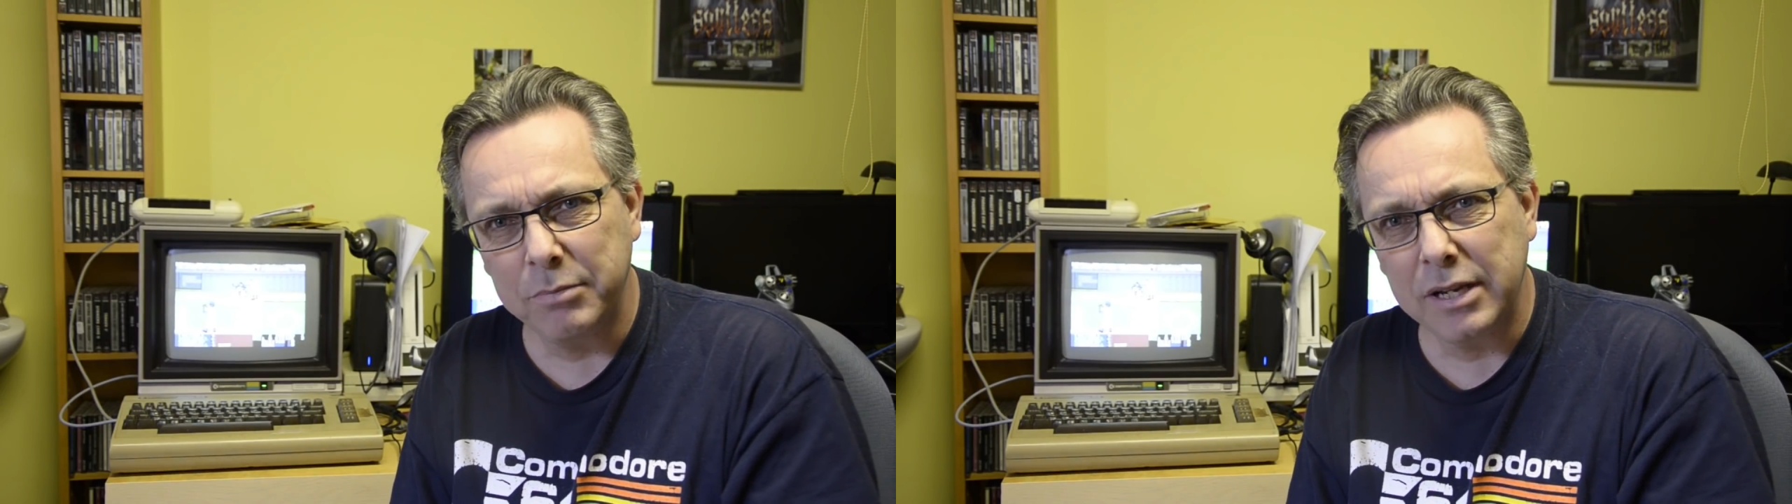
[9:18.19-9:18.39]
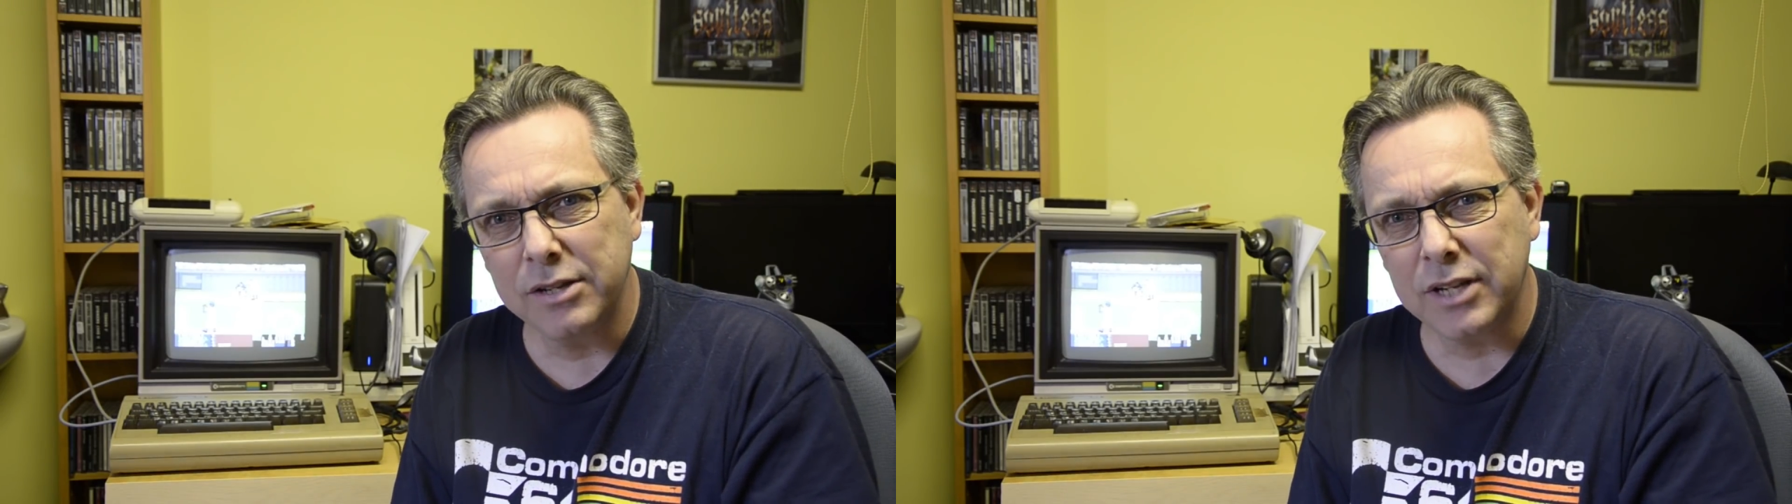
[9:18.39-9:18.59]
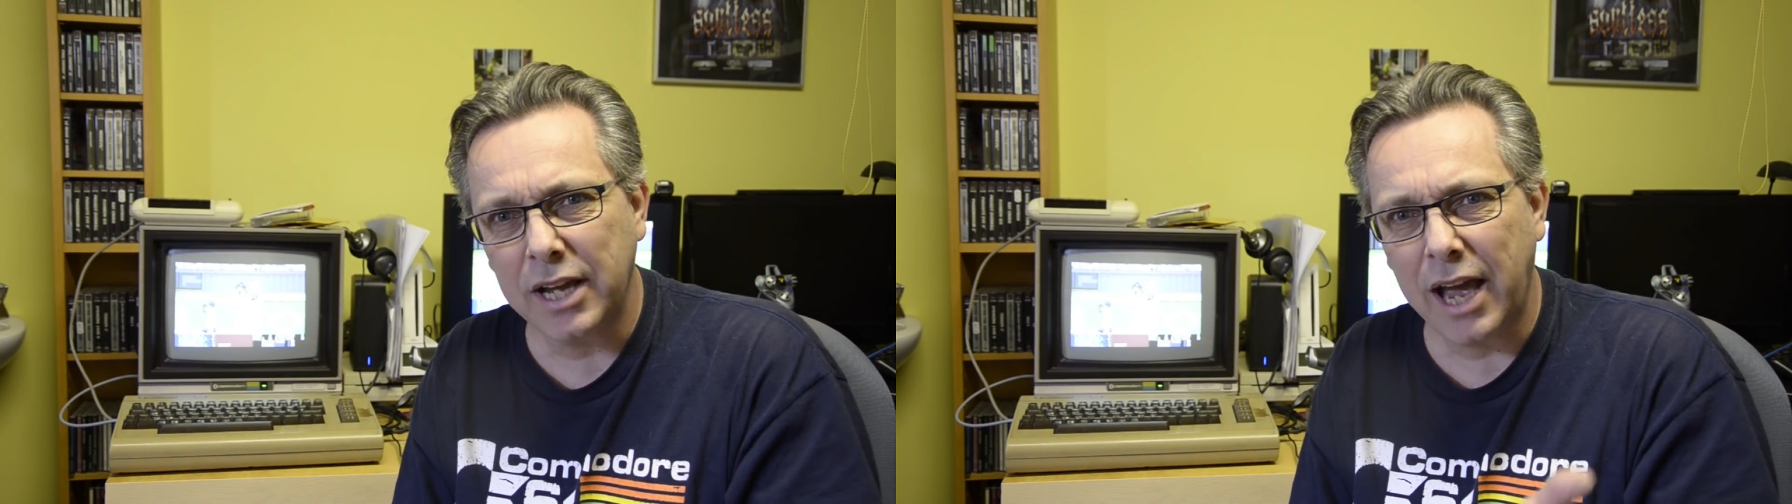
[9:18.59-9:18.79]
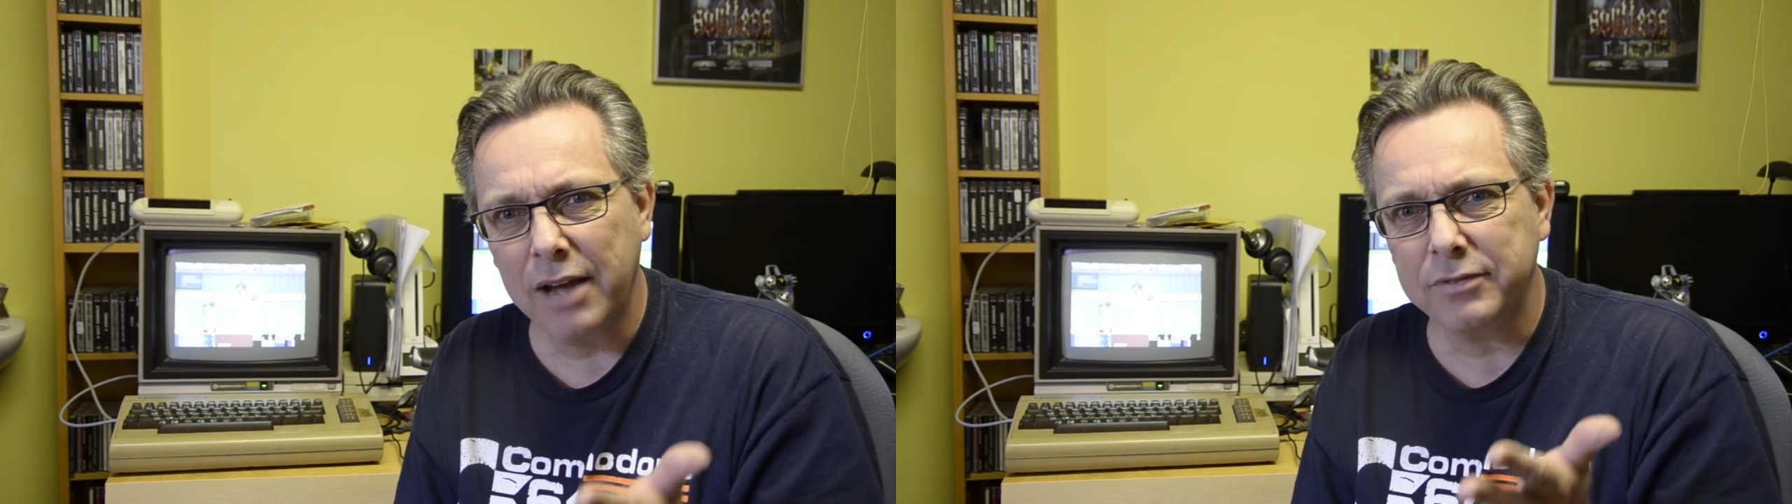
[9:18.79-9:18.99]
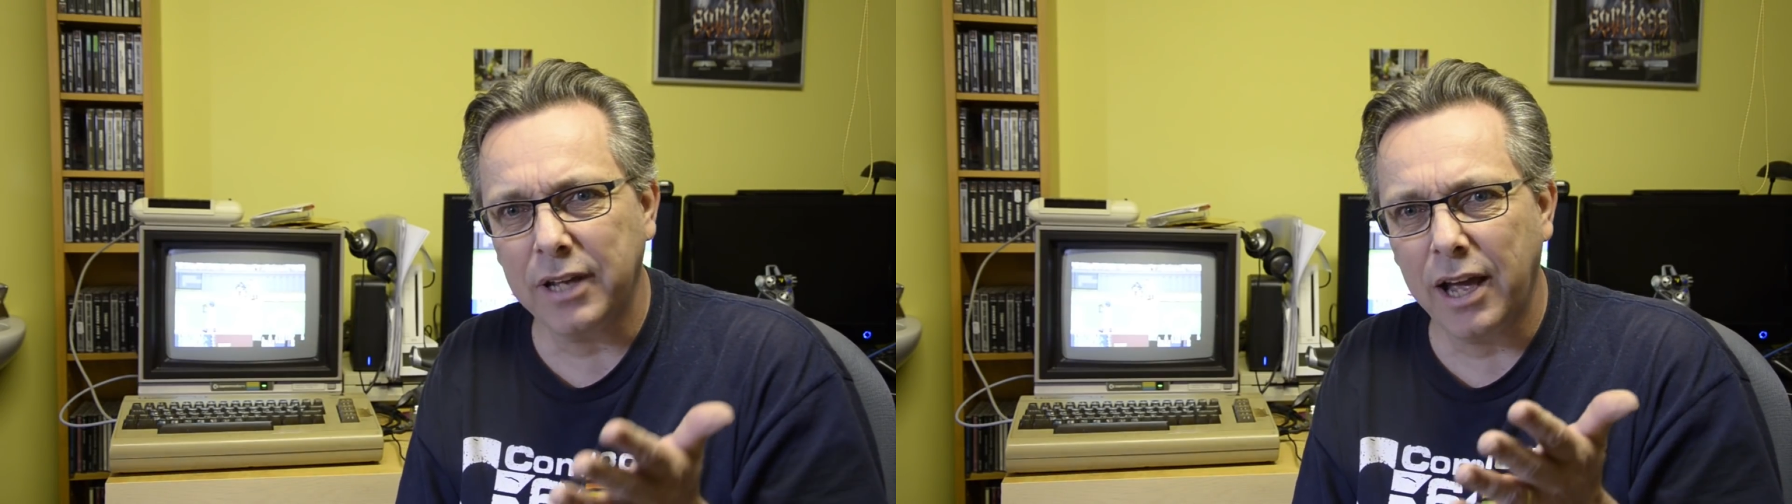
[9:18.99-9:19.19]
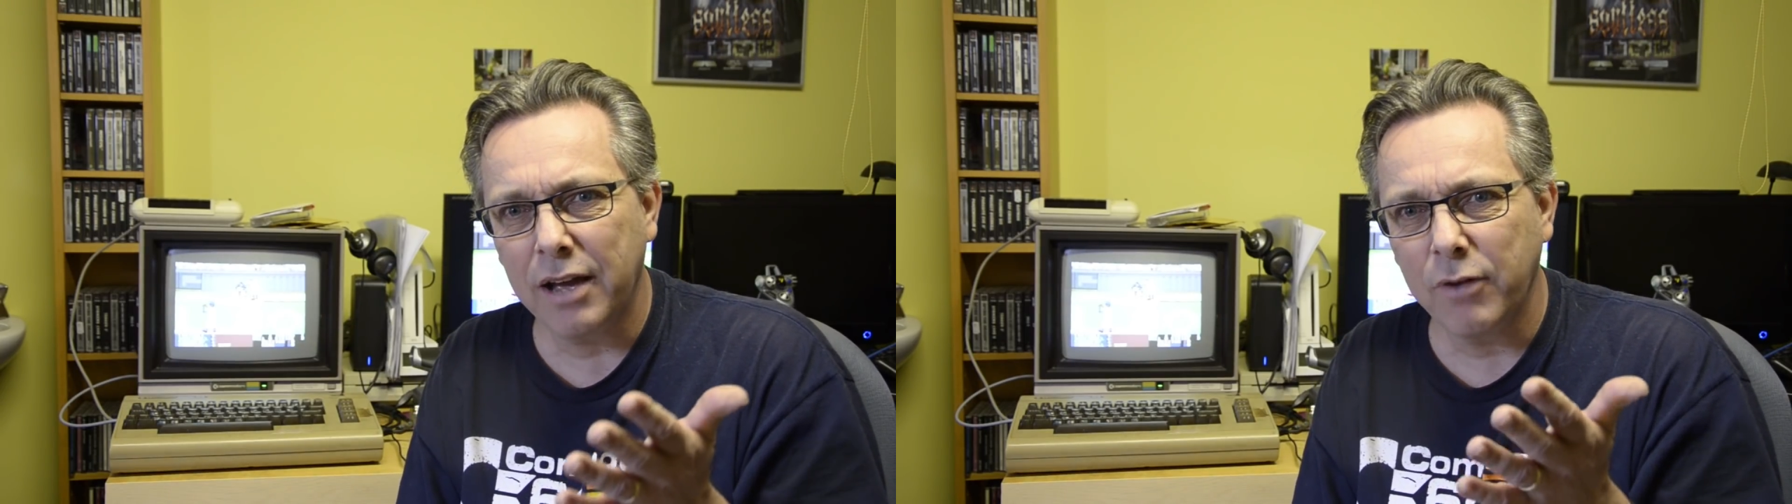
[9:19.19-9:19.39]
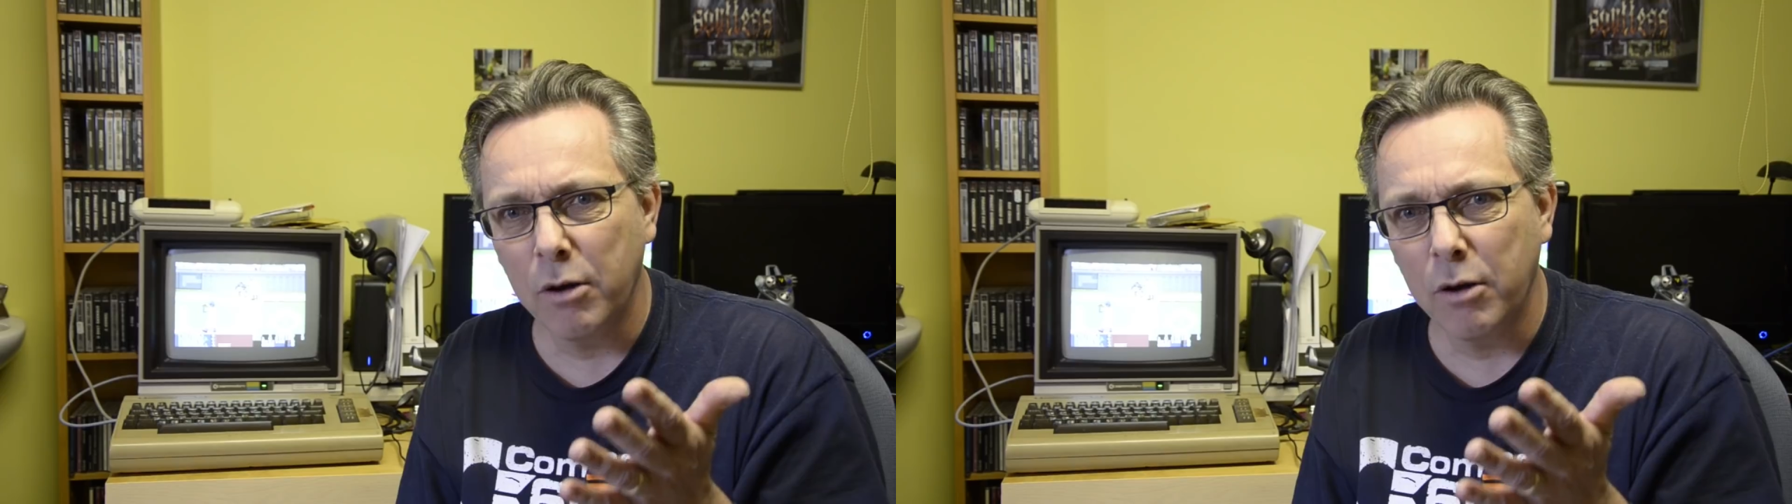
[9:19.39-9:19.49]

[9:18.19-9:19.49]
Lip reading: because I have to have